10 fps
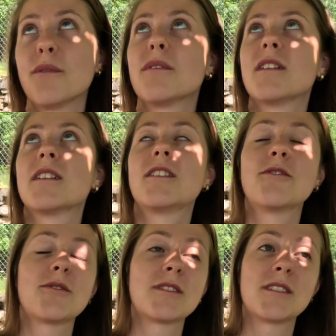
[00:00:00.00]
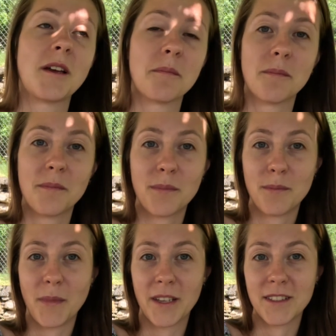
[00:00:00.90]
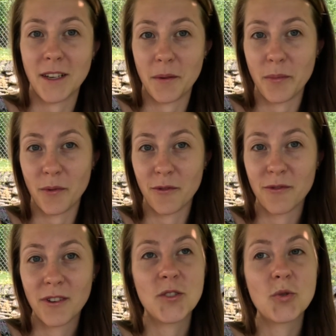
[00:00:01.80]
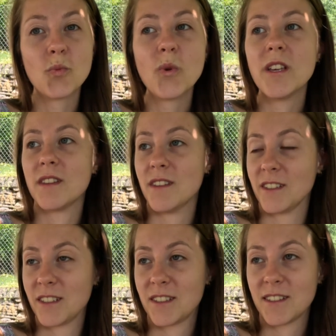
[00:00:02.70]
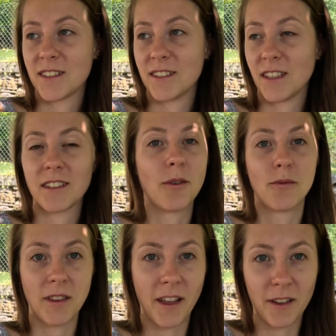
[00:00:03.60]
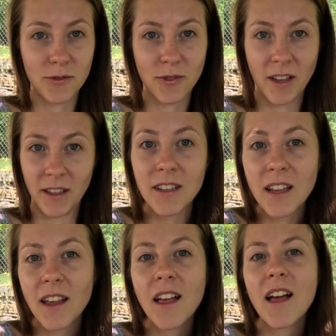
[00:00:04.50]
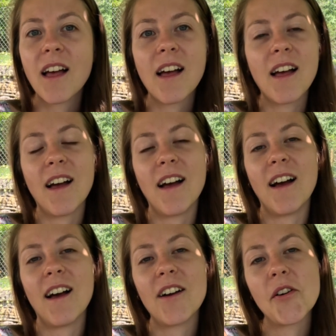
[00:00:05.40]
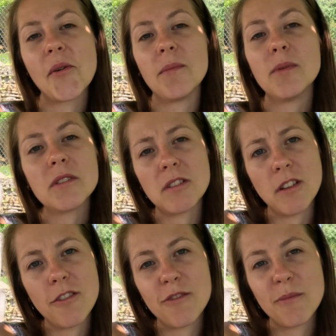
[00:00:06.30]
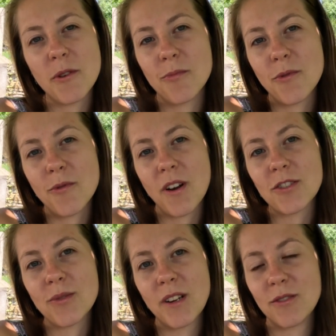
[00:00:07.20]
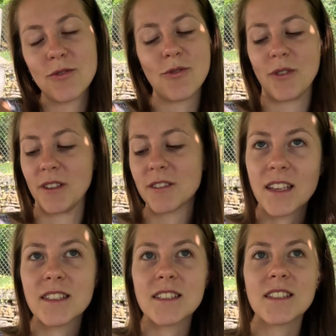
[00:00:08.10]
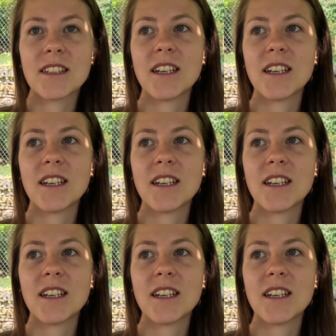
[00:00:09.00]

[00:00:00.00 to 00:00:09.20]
definitely not my type of sweetness that I would like to get, but a lot of people actually enjoy it. And